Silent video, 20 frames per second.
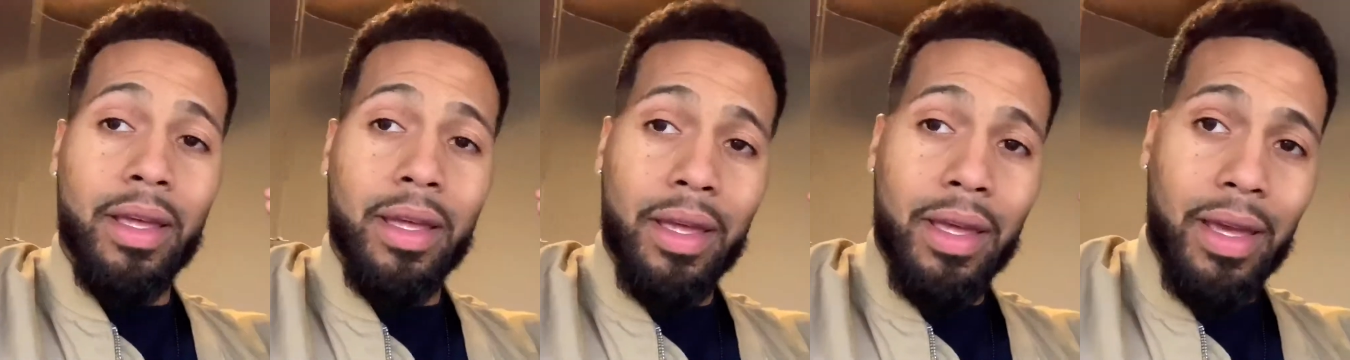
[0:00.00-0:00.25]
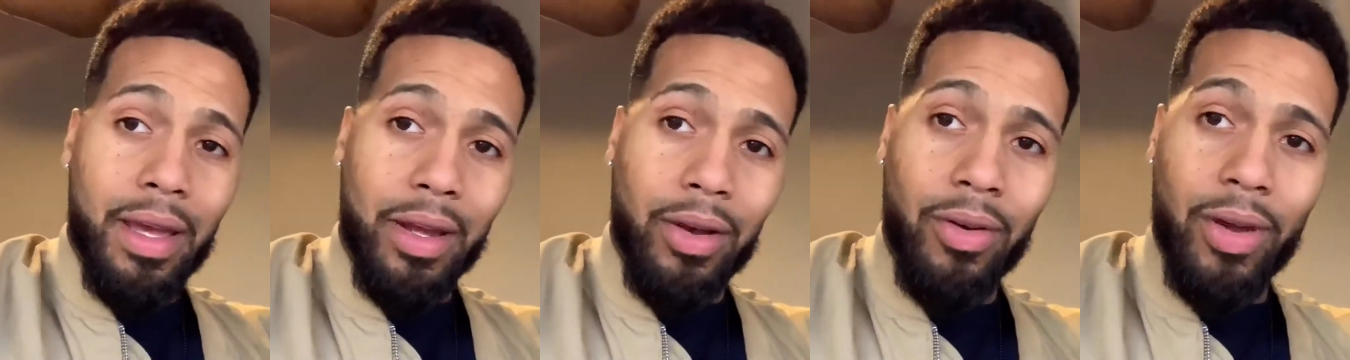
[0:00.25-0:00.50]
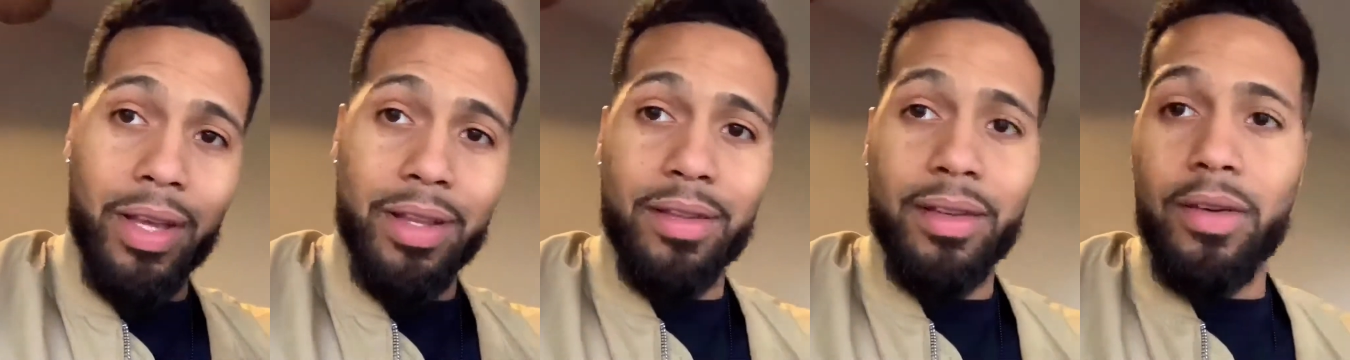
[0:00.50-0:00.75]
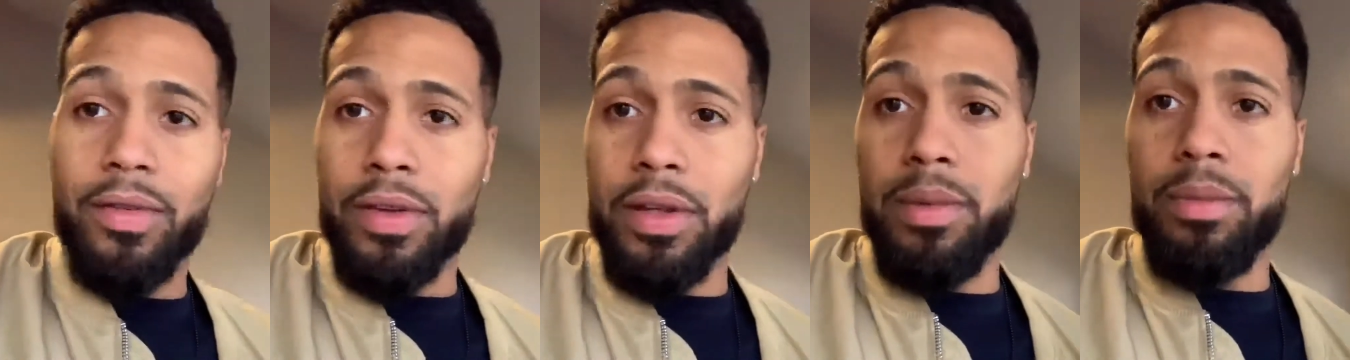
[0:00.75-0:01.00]
and
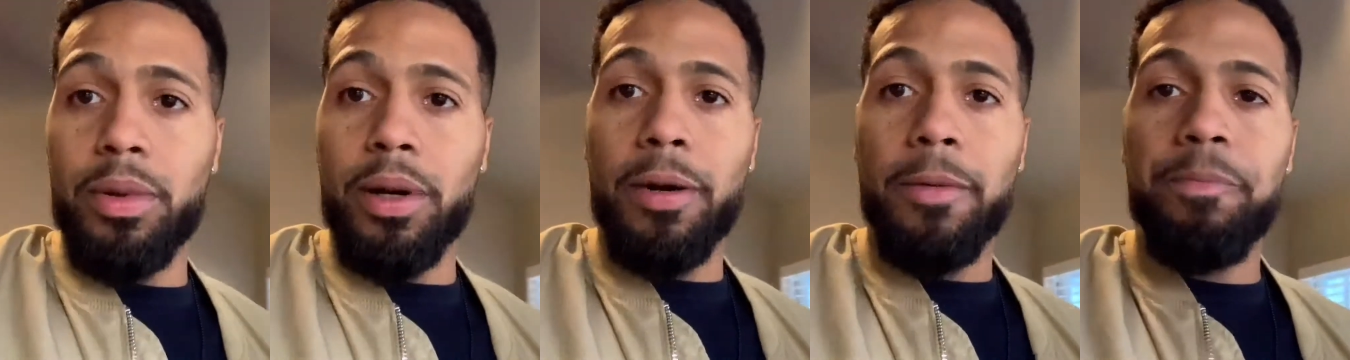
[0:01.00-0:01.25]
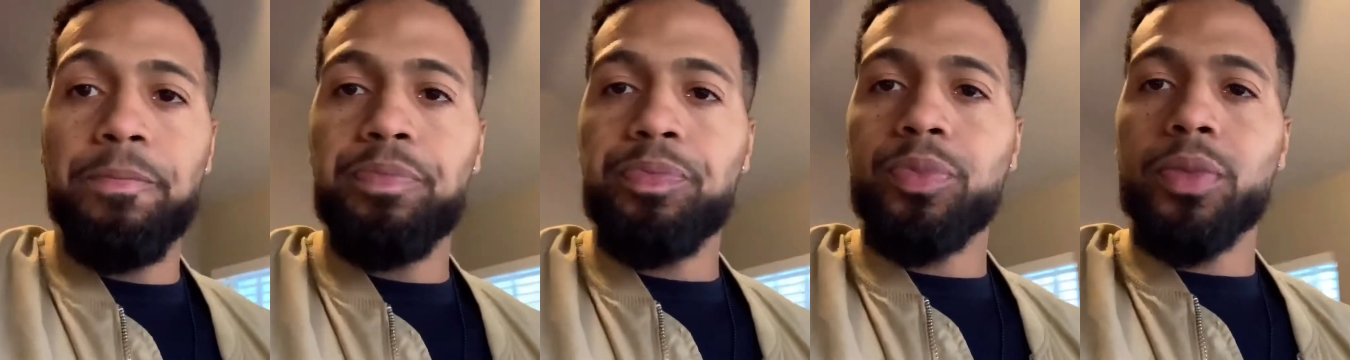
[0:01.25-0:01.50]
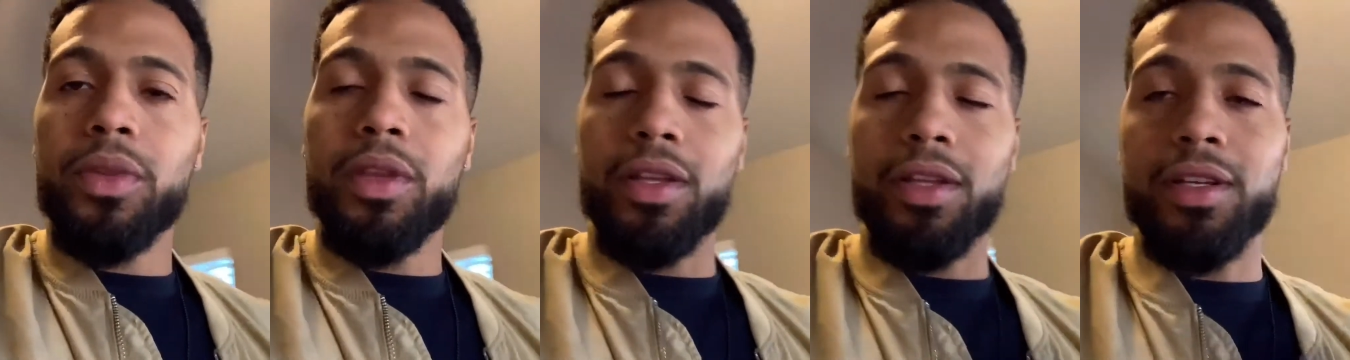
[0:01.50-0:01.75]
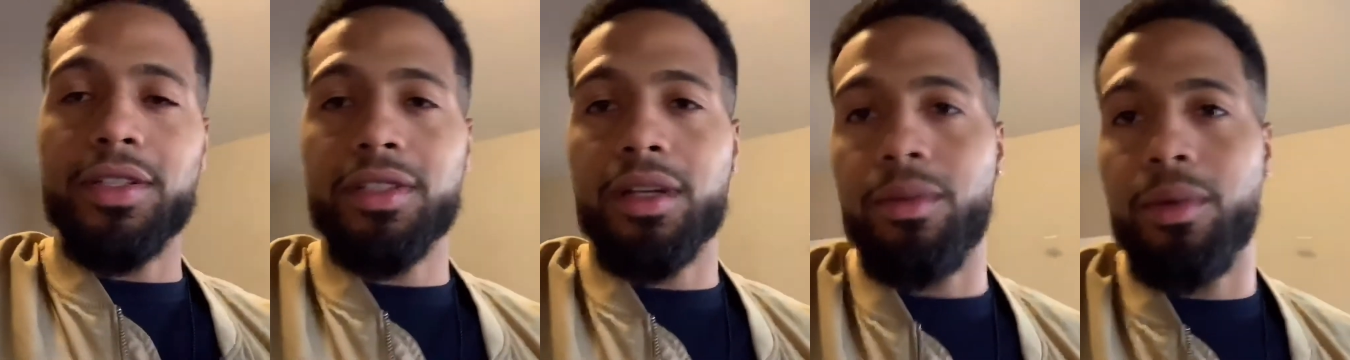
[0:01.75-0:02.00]
creativity, but there
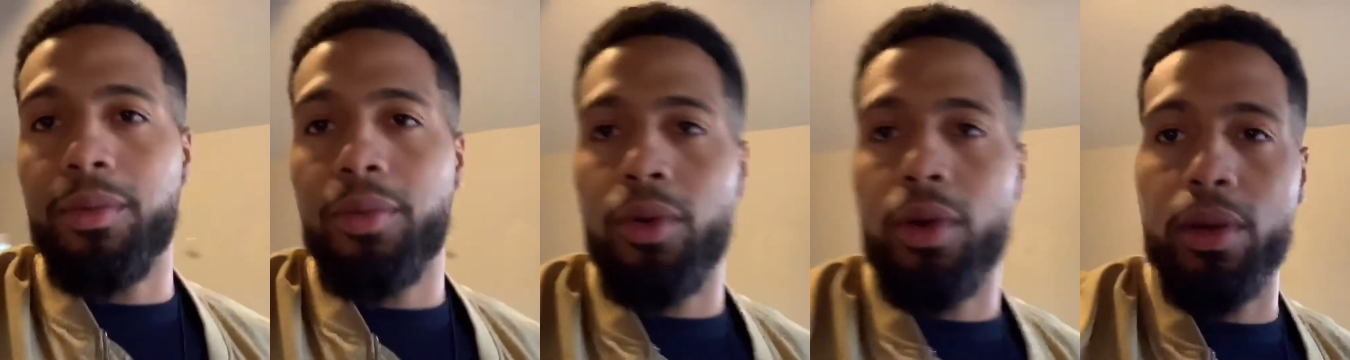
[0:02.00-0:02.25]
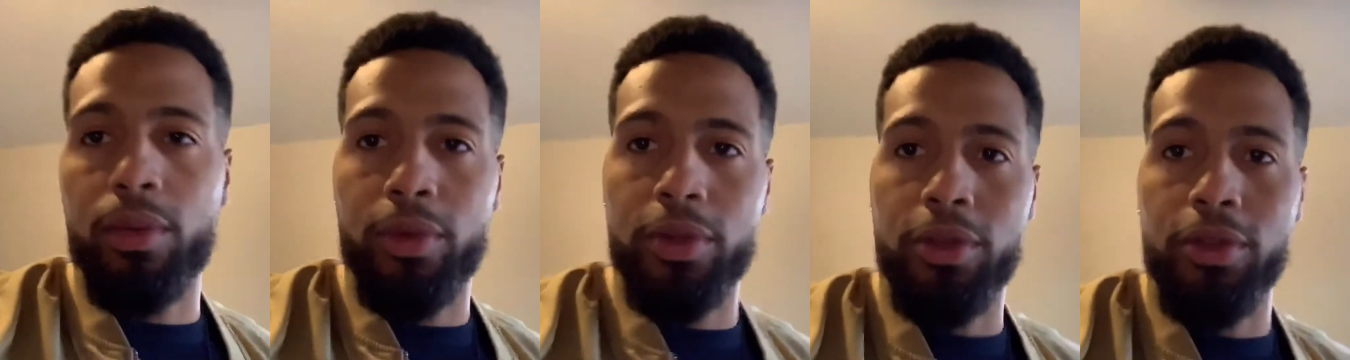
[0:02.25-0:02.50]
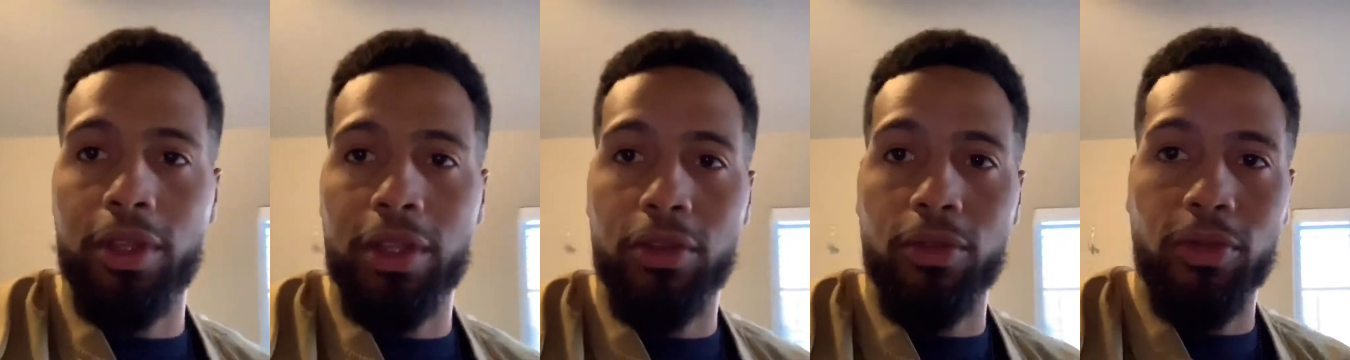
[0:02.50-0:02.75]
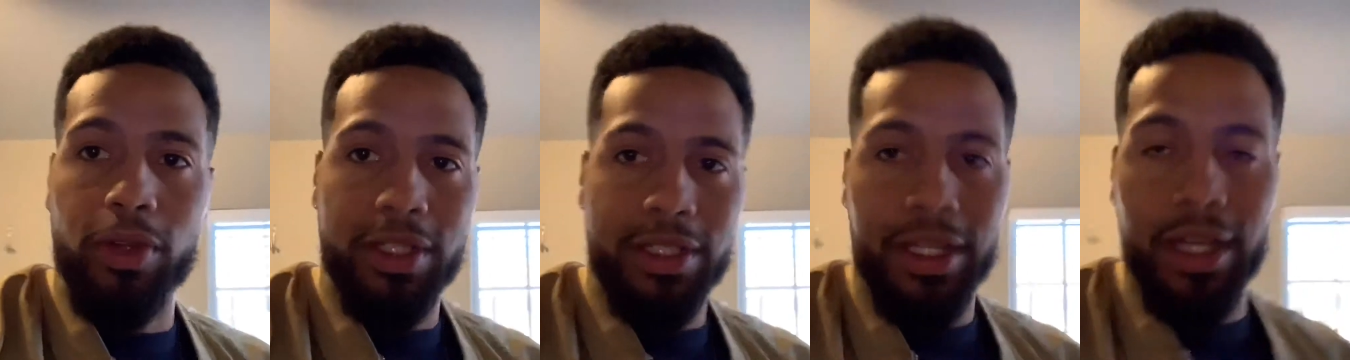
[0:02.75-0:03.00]
does come a point when you need to
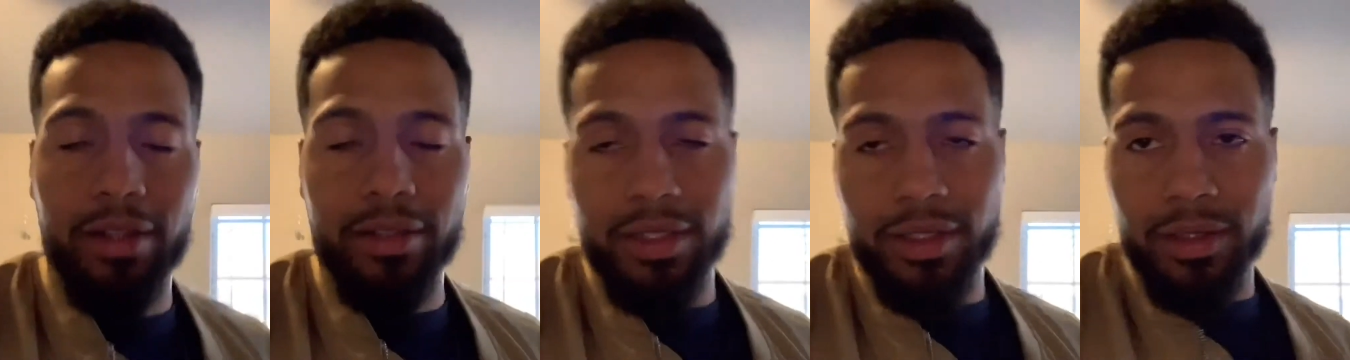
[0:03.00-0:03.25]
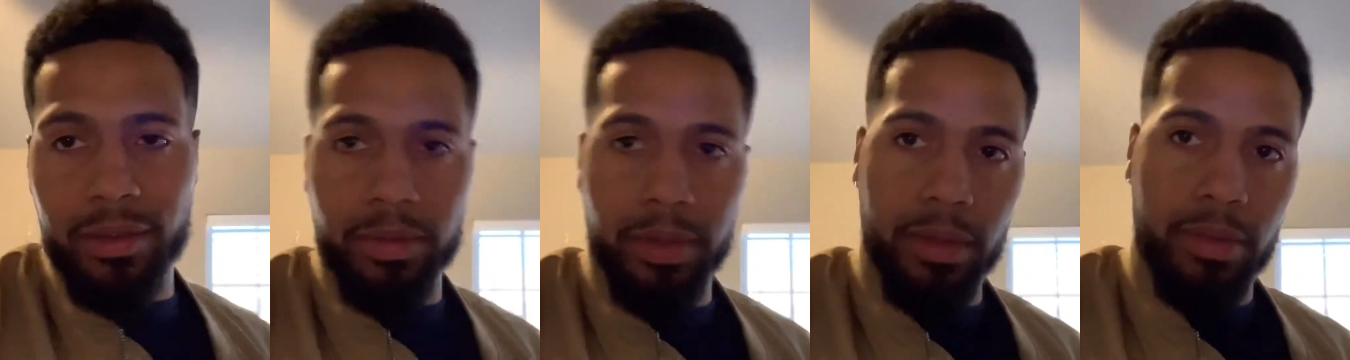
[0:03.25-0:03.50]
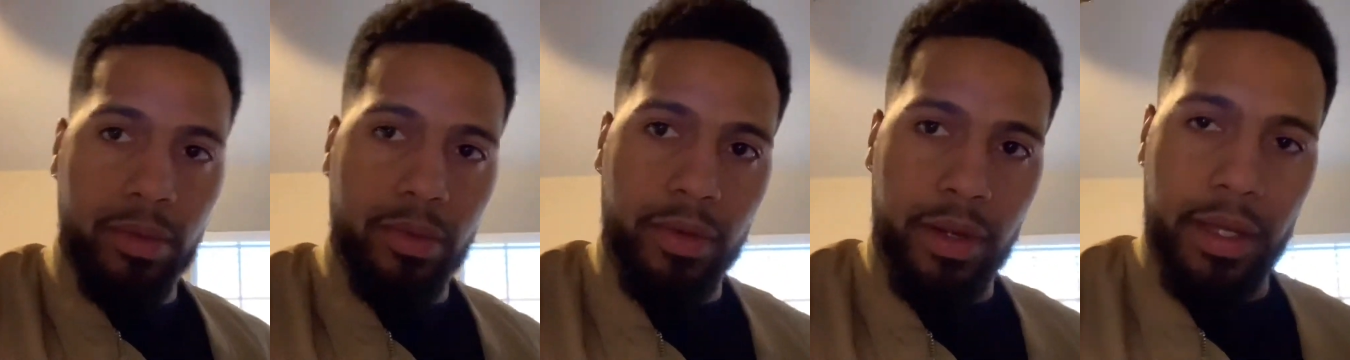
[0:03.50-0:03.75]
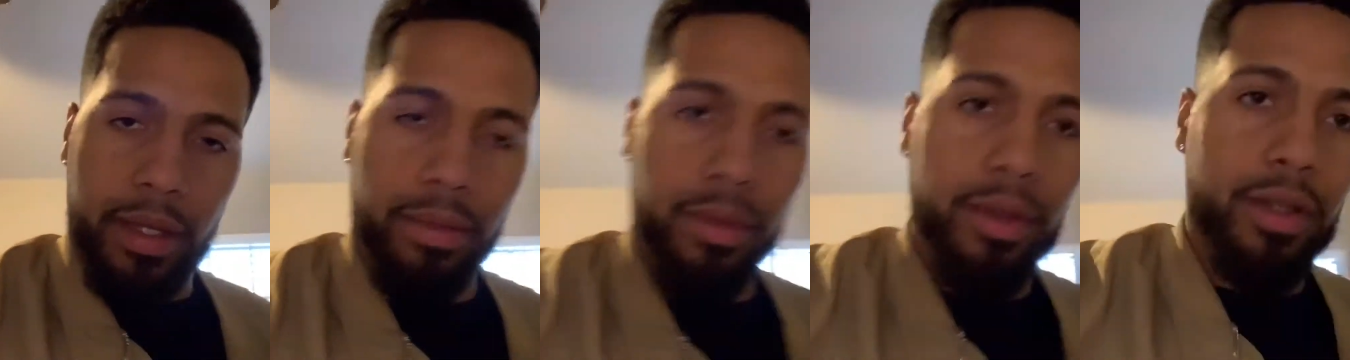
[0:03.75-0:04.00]
reach out to some people,
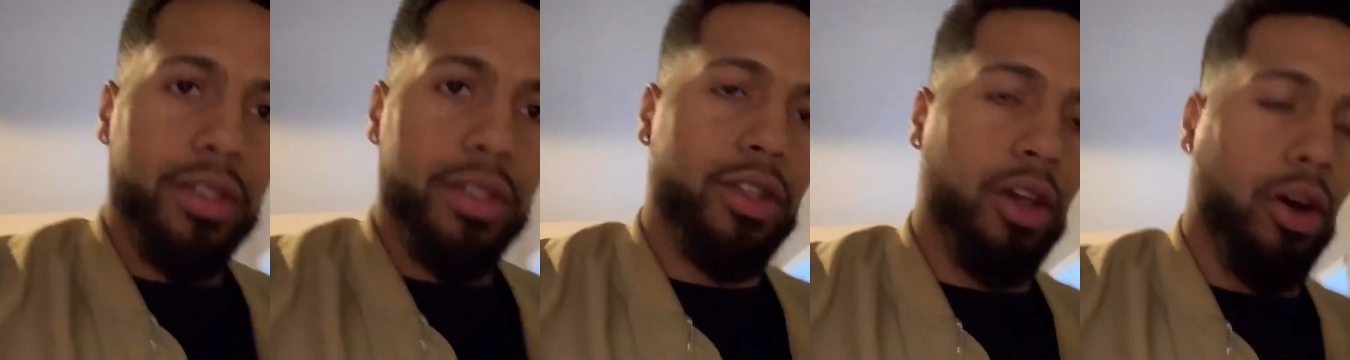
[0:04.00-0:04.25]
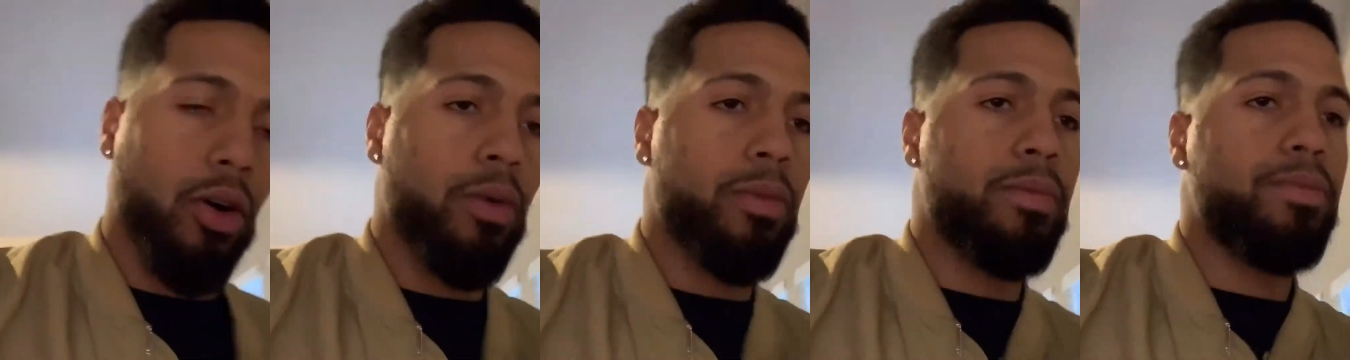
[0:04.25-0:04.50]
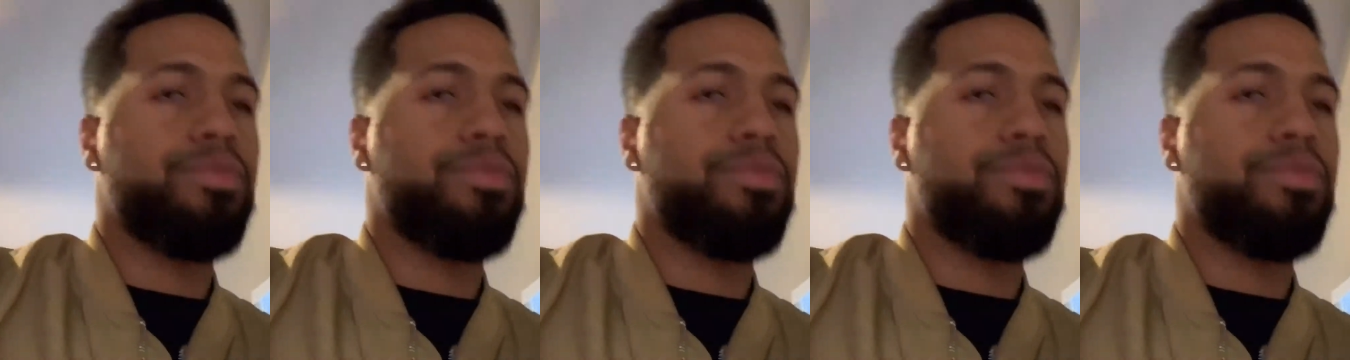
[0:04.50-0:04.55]
right? So